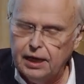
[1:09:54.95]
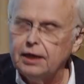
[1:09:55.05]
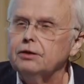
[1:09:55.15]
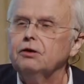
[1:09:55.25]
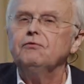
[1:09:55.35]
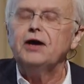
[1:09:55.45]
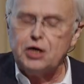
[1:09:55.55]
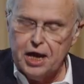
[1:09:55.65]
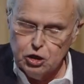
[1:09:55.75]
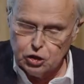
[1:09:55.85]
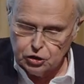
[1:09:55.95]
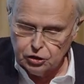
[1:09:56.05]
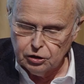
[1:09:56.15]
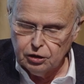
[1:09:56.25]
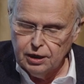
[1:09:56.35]
and the
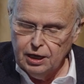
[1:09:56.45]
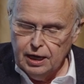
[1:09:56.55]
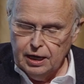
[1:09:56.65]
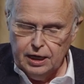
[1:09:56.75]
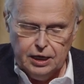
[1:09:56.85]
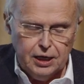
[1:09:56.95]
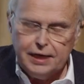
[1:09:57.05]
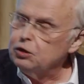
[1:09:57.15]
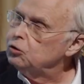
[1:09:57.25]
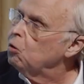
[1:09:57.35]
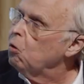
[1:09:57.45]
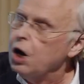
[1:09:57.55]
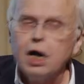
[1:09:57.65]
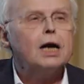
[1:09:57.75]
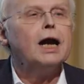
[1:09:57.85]
variation in
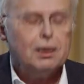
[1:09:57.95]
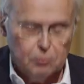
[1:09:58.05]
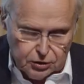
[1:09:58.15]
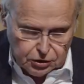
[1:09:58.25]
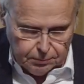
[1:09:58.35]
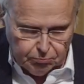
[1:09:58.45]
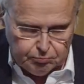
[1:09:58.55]
indoor climate.